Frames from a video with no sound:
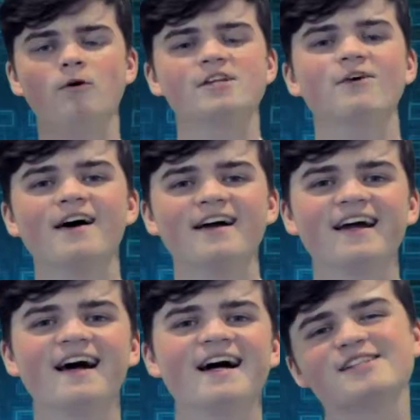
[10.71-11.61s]
What's going on,
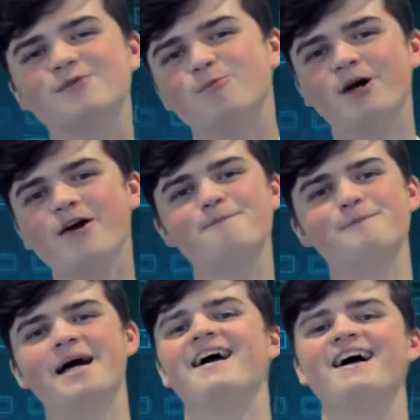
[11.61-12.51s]
guys? We're
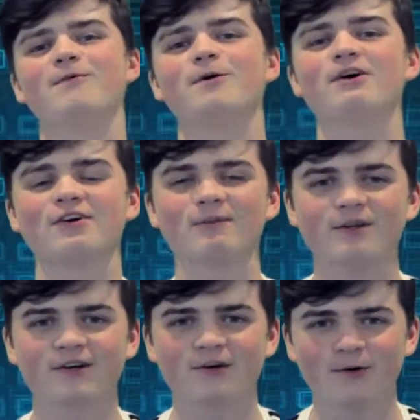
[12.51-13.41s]
back. Welcome
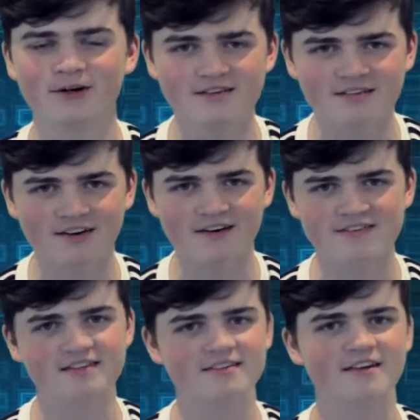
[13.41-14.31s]
to Coin
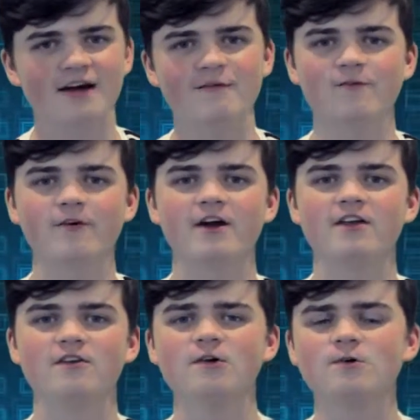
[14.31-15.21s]
Toss. It's time for
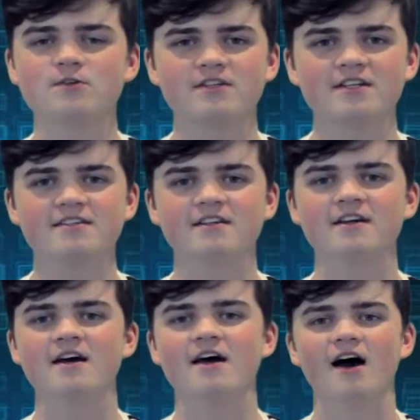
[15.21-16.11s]
a new
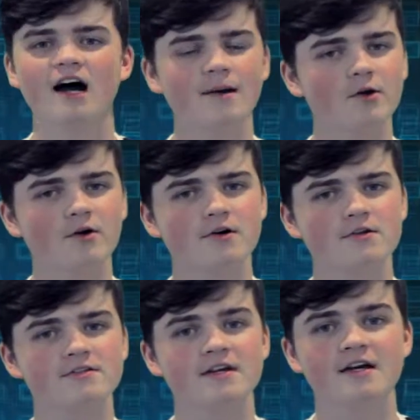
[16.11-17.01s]
season. I'm your
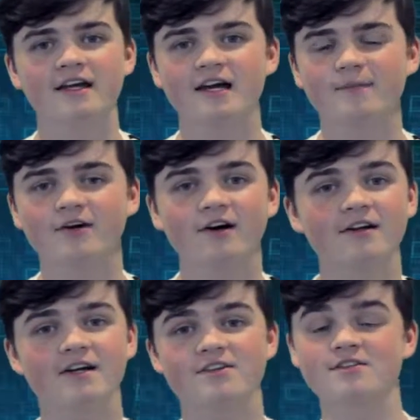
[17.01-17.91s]
host, Cam
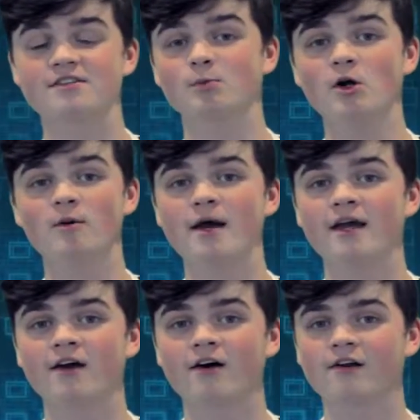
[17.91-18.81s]
McCauley, and just as we're
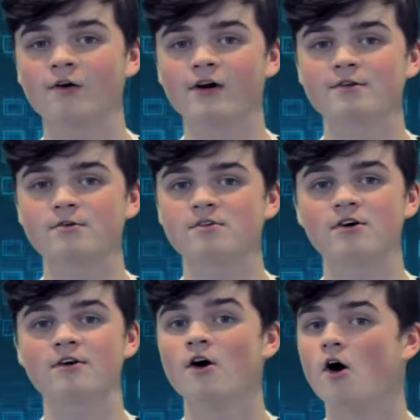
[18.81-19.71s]
making our glorious
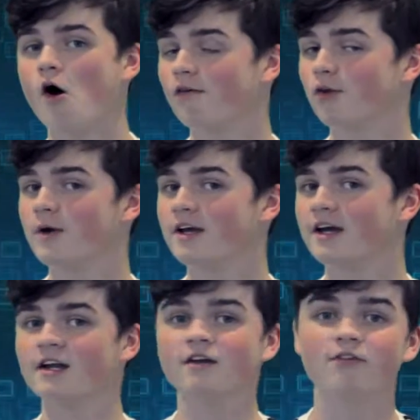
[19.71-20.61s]
return over the
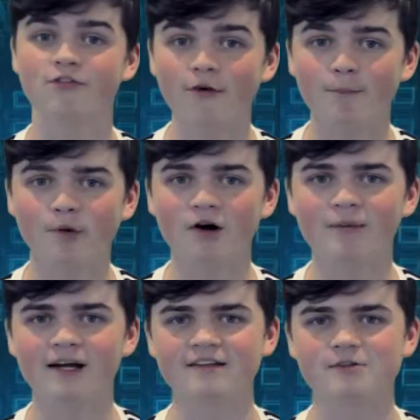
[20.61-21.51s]
weekend, football
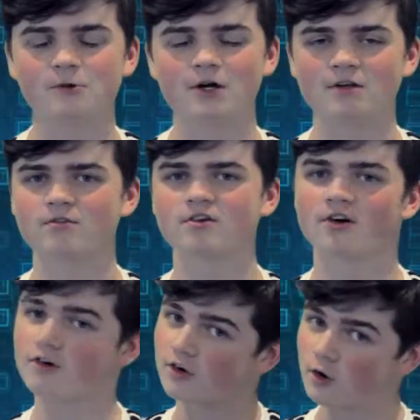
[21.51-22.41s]
made its glorious
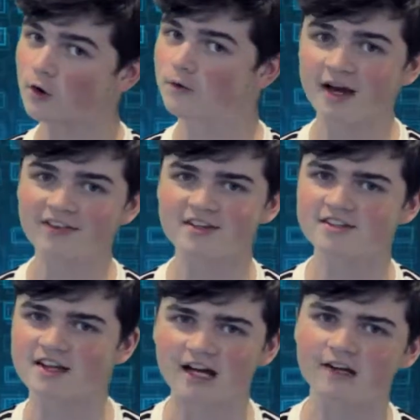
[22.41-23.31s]
return. No, not
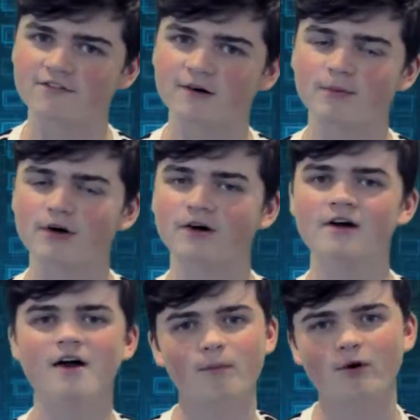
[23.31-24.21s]
this kind of
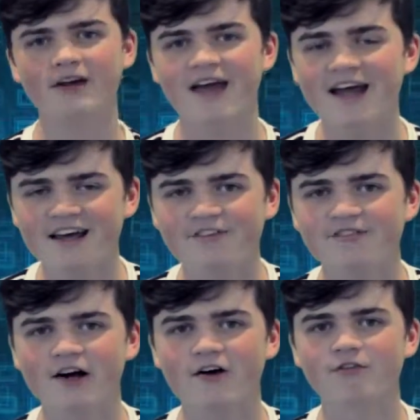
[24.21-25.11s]
football, but
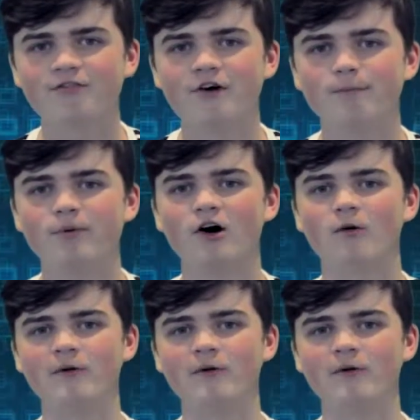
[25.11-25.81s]
NFL football.